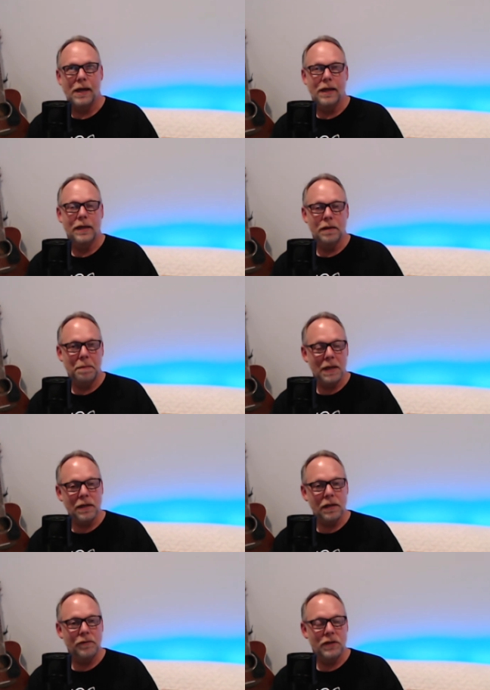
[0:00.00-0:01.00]

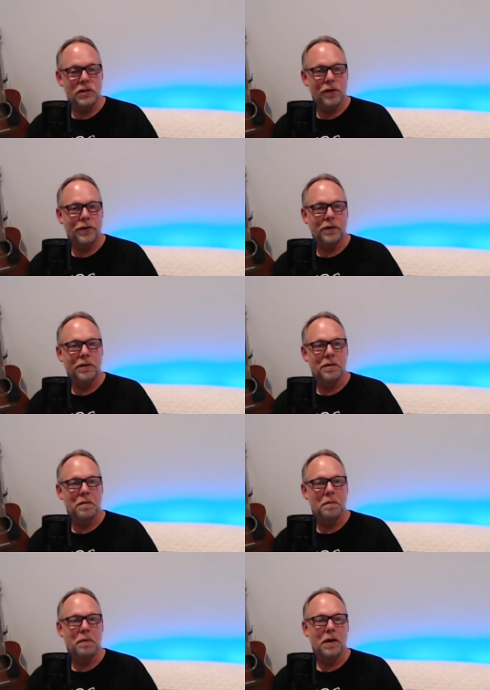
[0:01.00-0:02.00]
independent of each other,
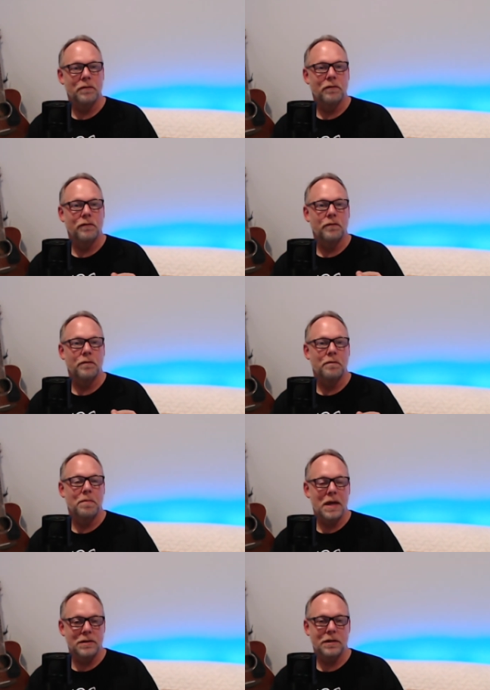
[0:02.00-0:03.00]
but
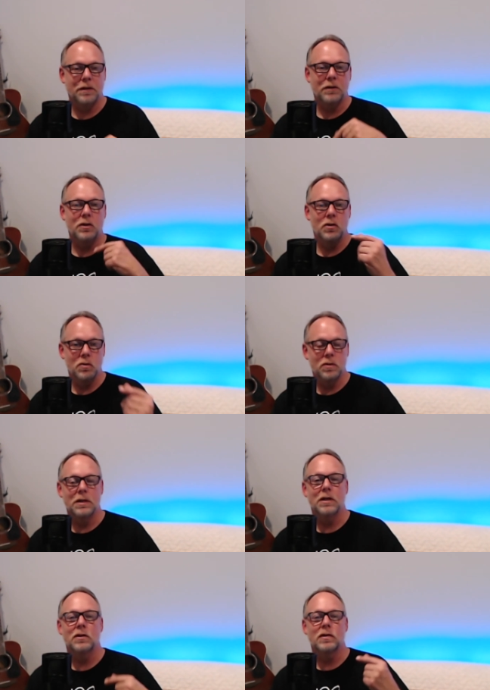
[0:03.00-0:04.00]
basically
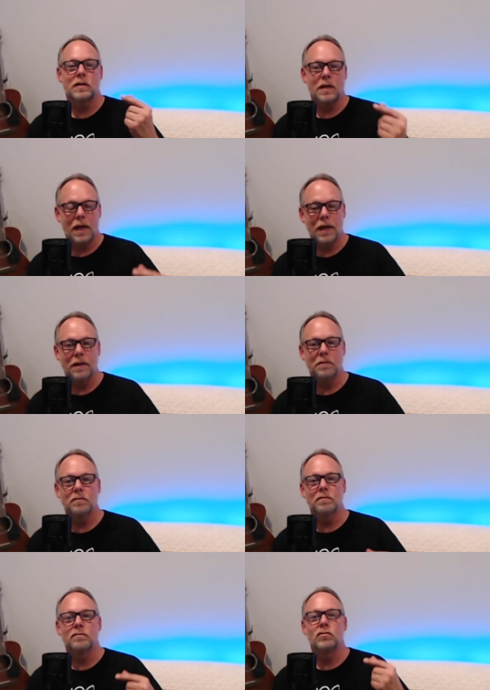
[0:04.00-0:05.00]
using the
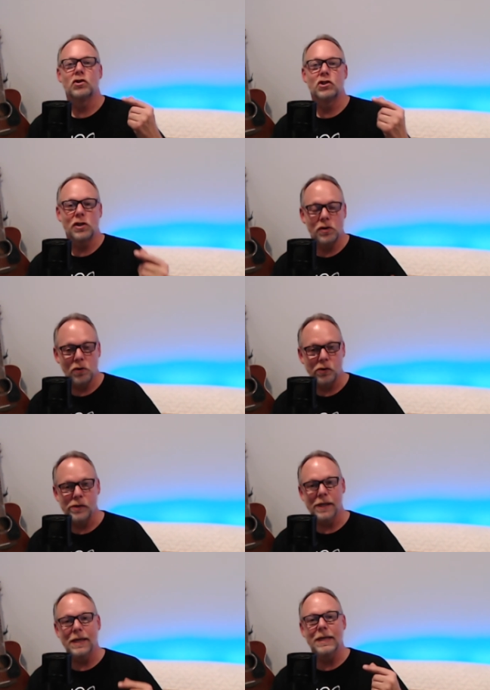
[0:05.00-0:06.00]
same
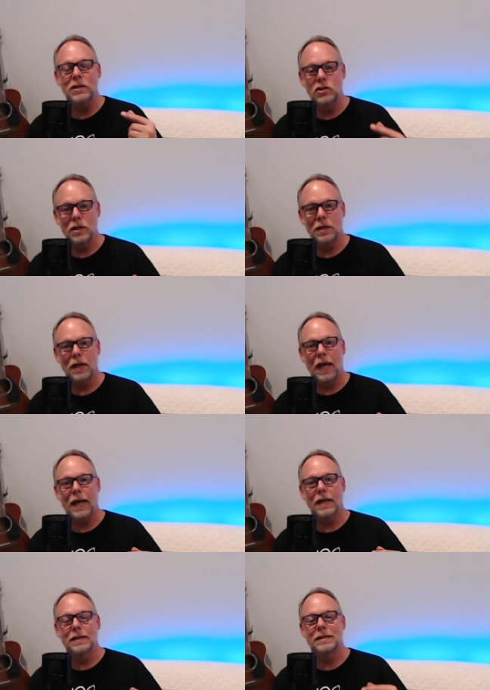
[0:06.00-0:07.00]
general engine
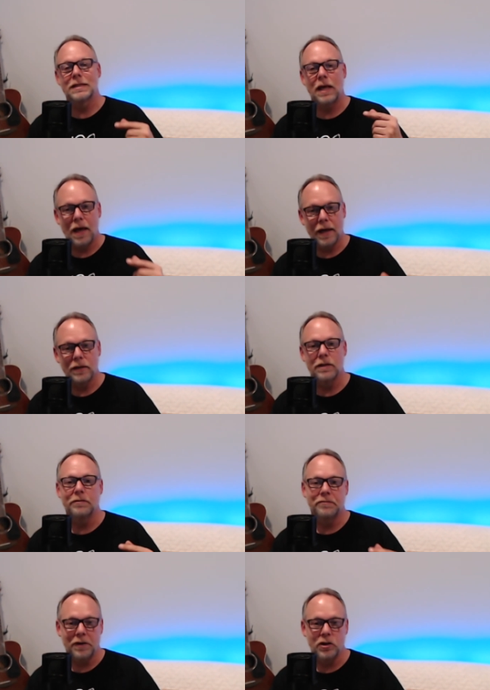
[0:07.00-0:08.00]
and design to
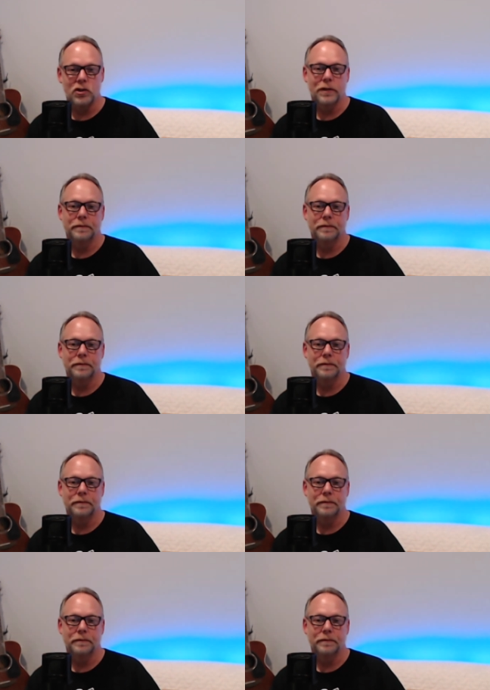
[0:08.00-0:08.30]
function.